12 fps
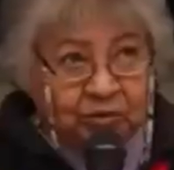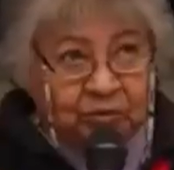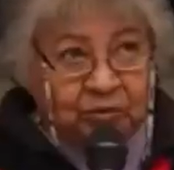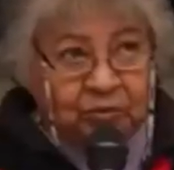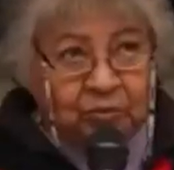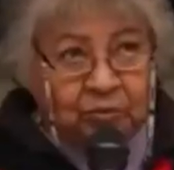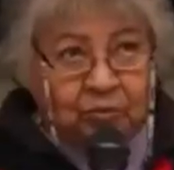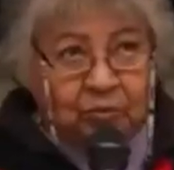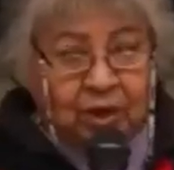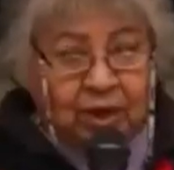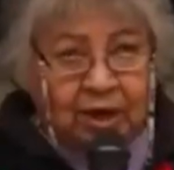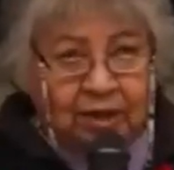To
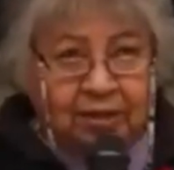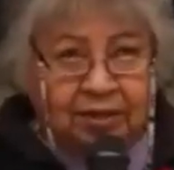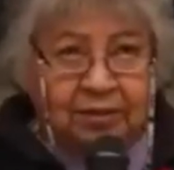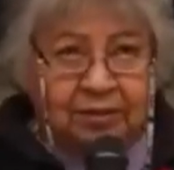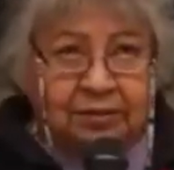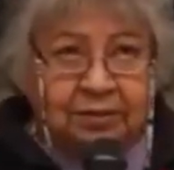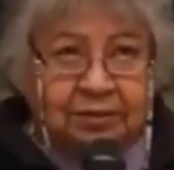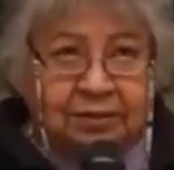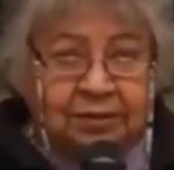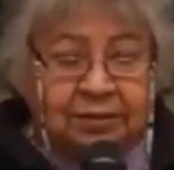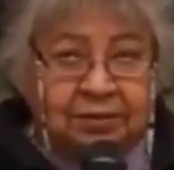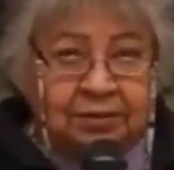walk
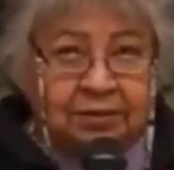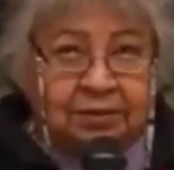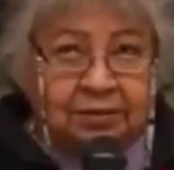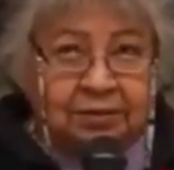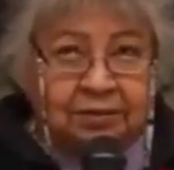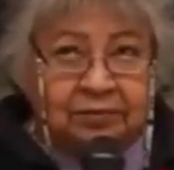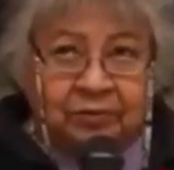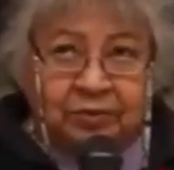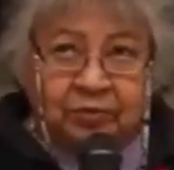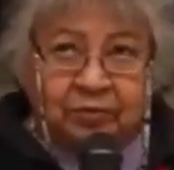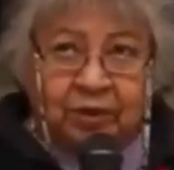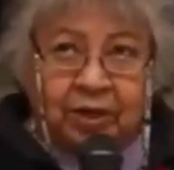for
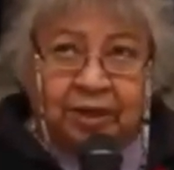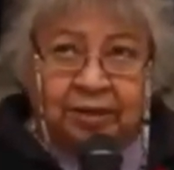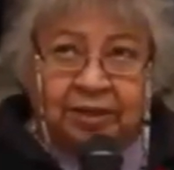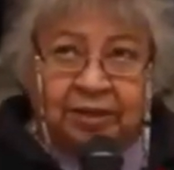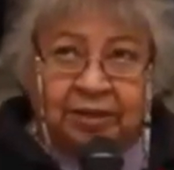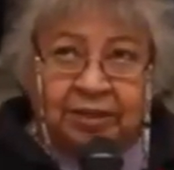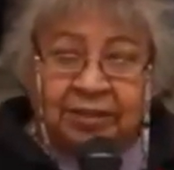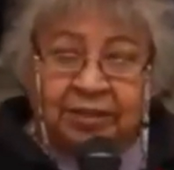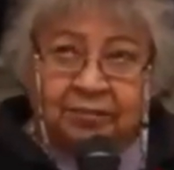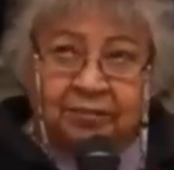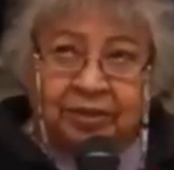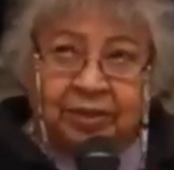the water is
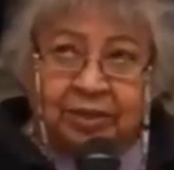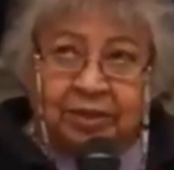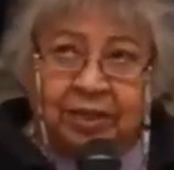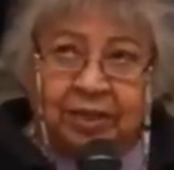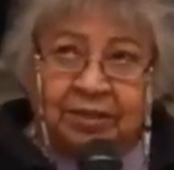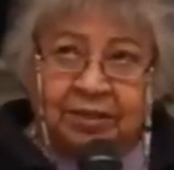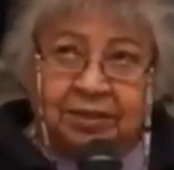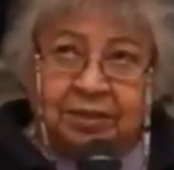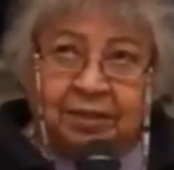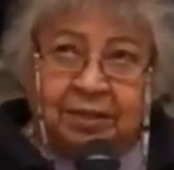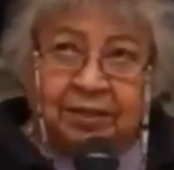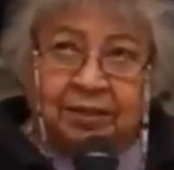something that's
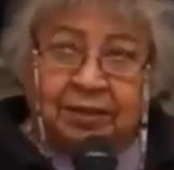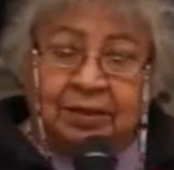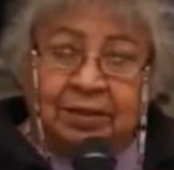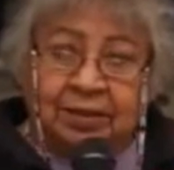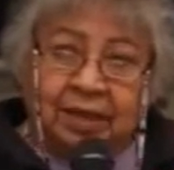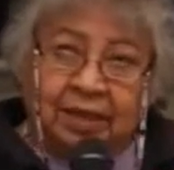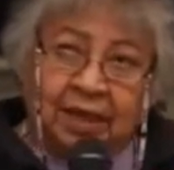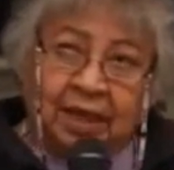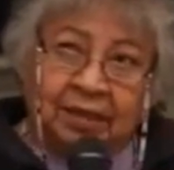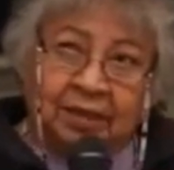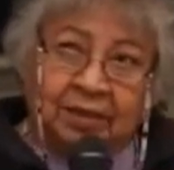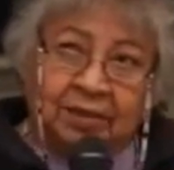uh, I
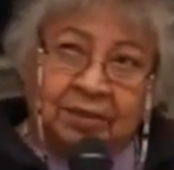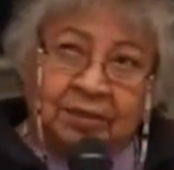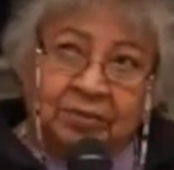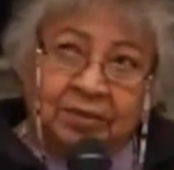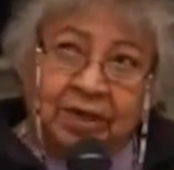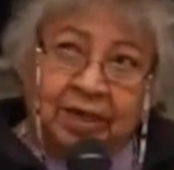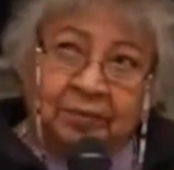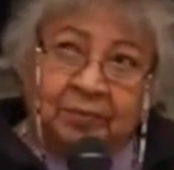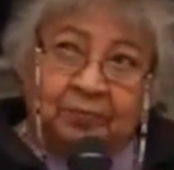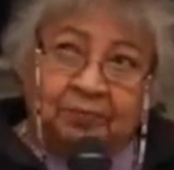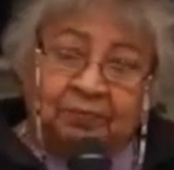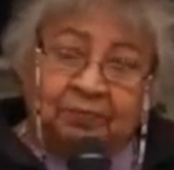cannot describe.
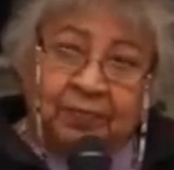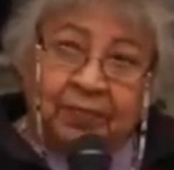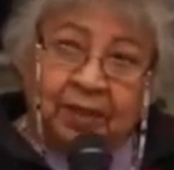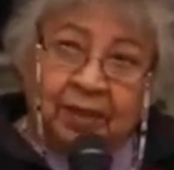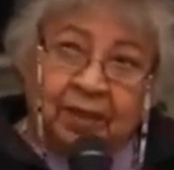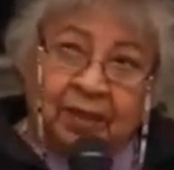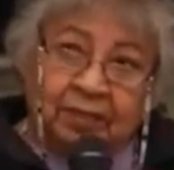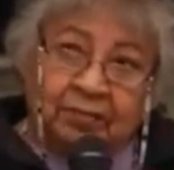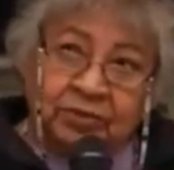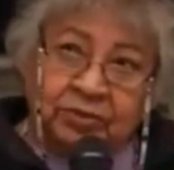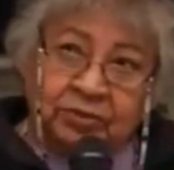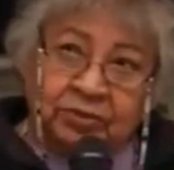It
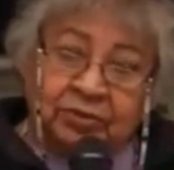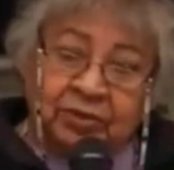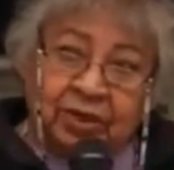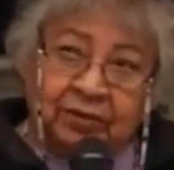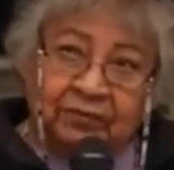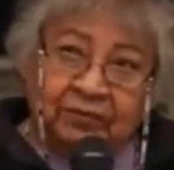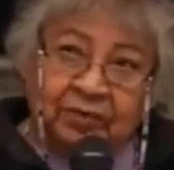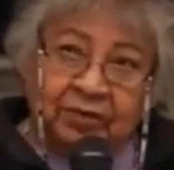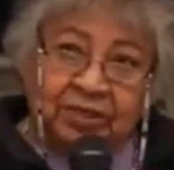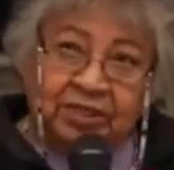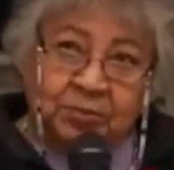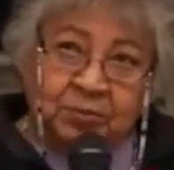gives you a
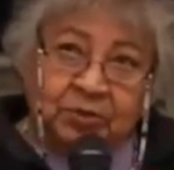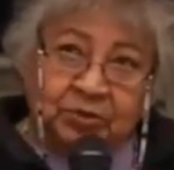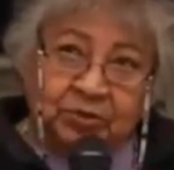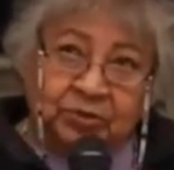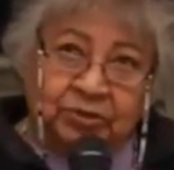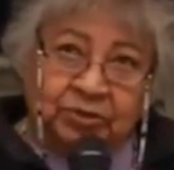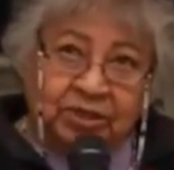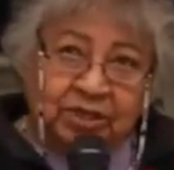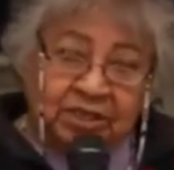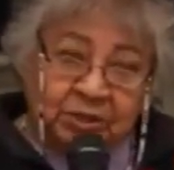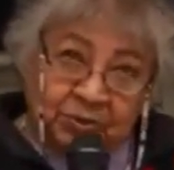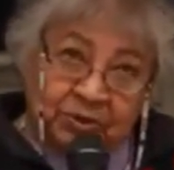very spiritual,
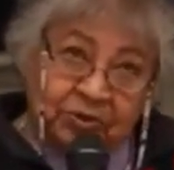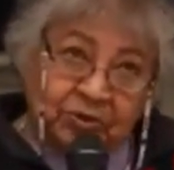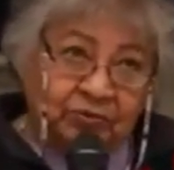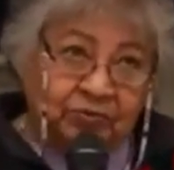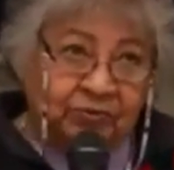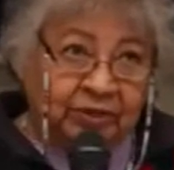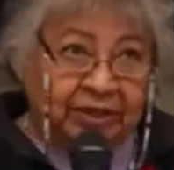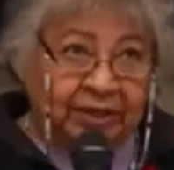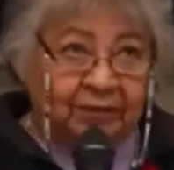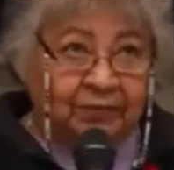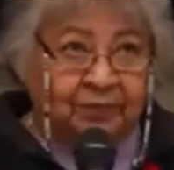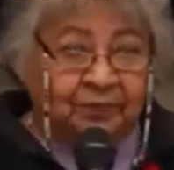spiritual
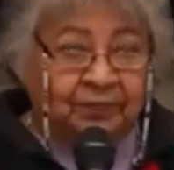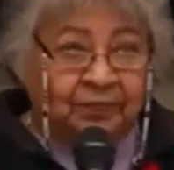feeling.